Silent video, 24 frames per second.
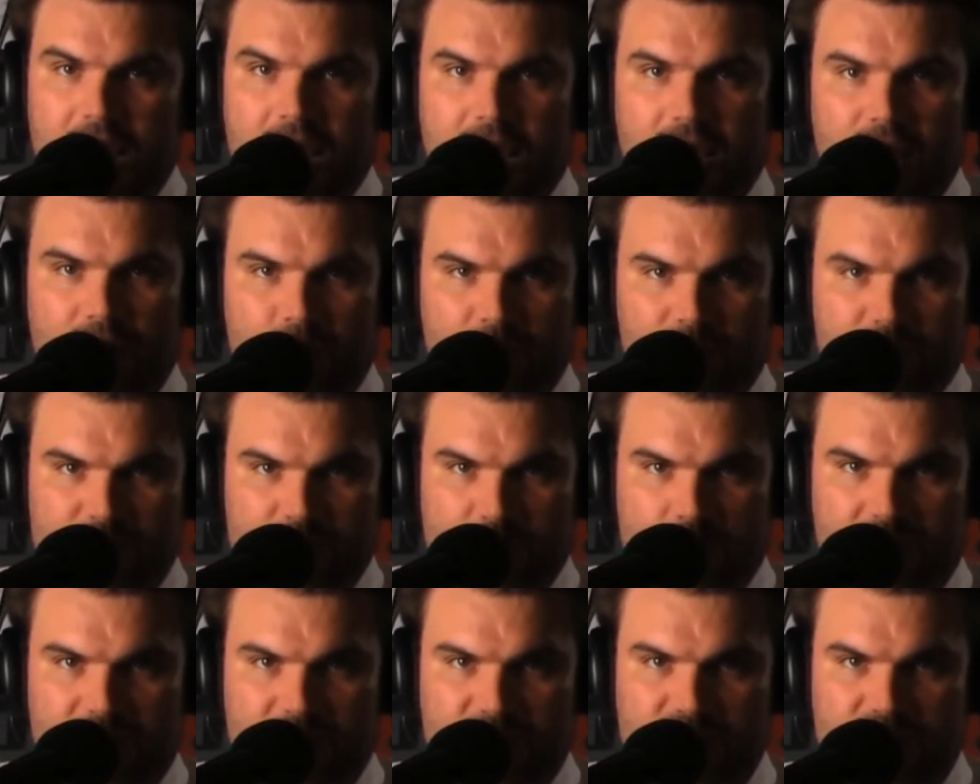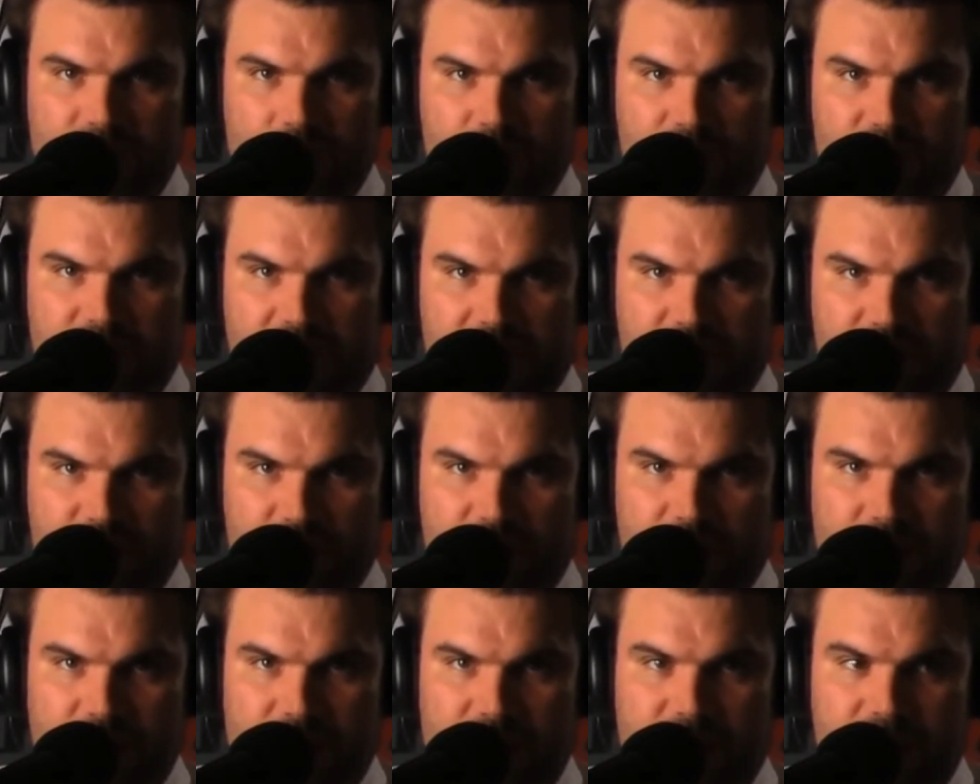And the reason why it's so
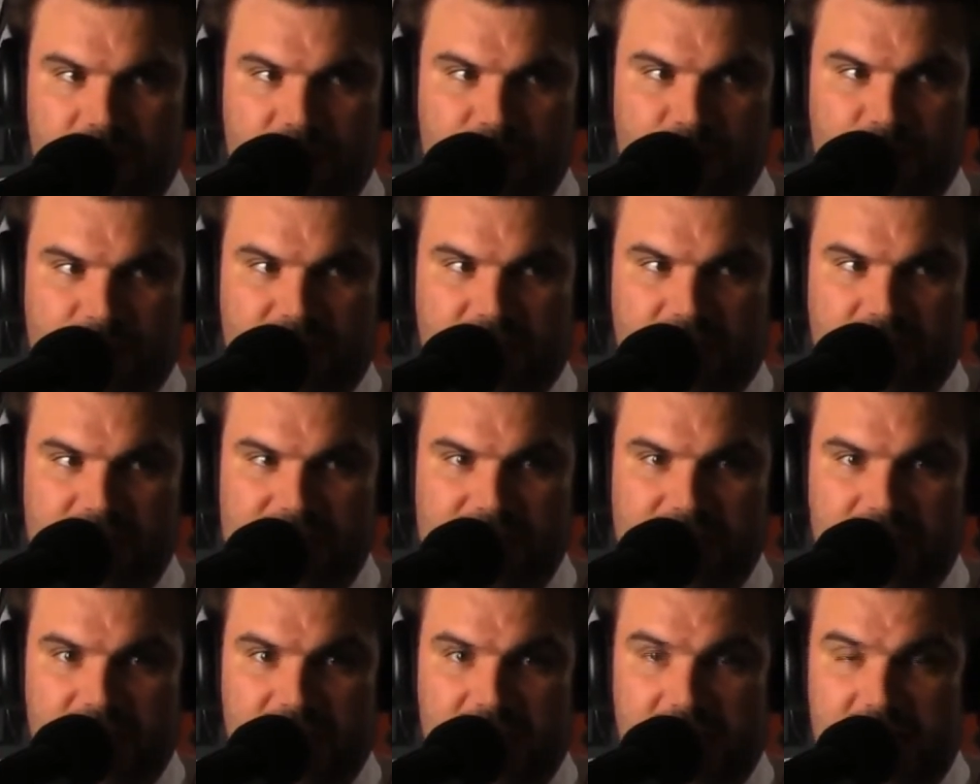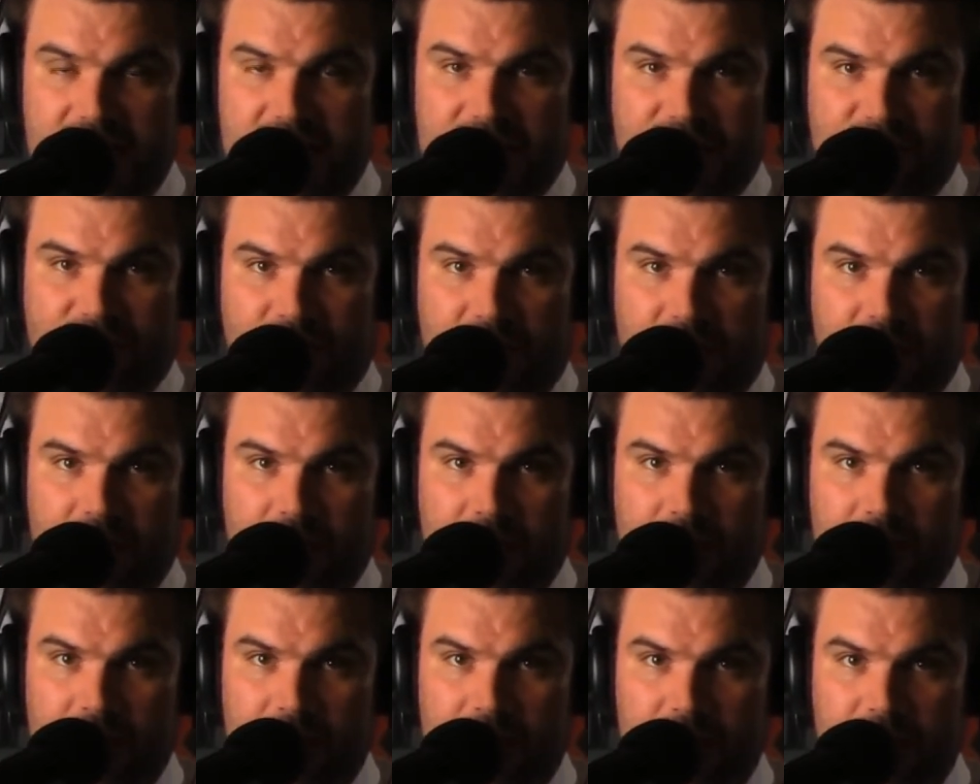dangerous is because anything
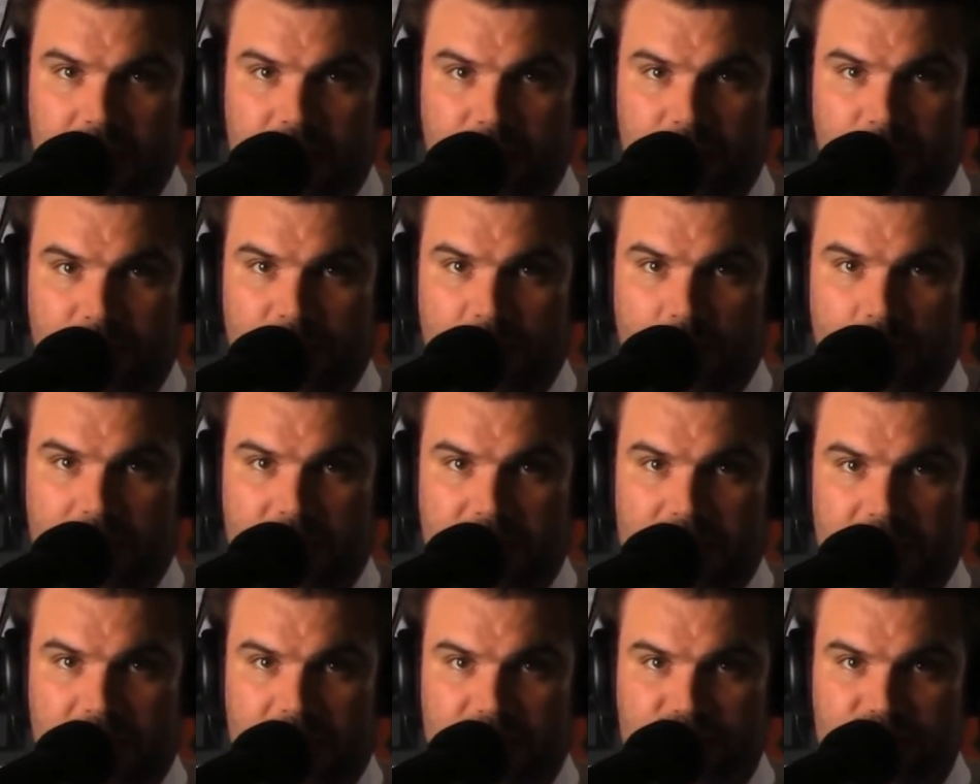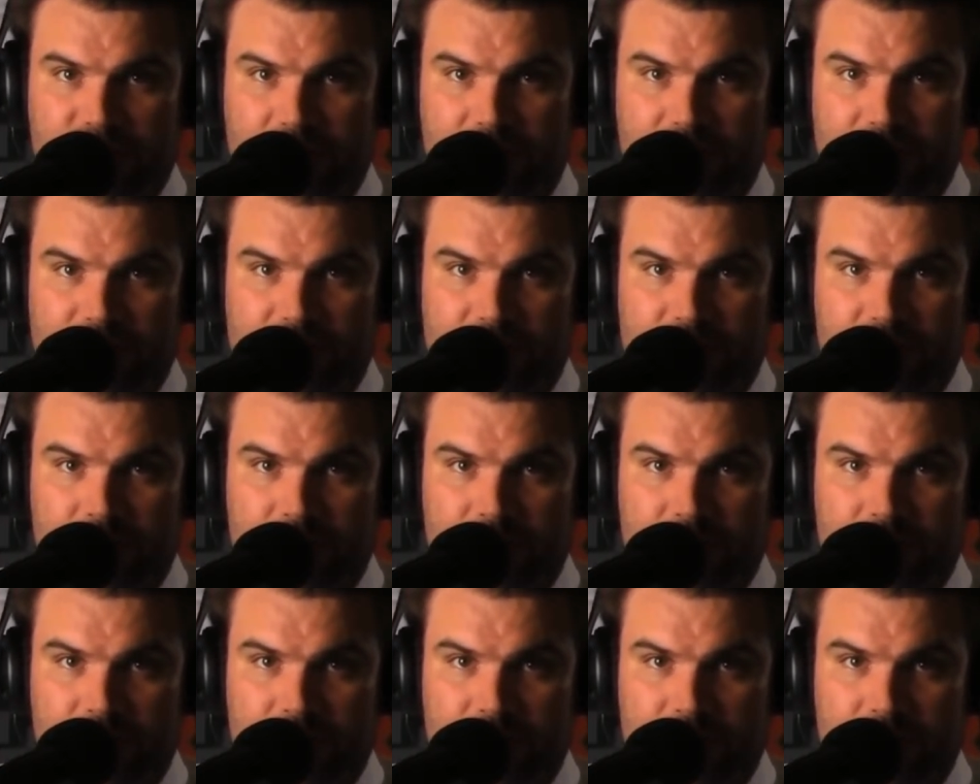can be white nationalist,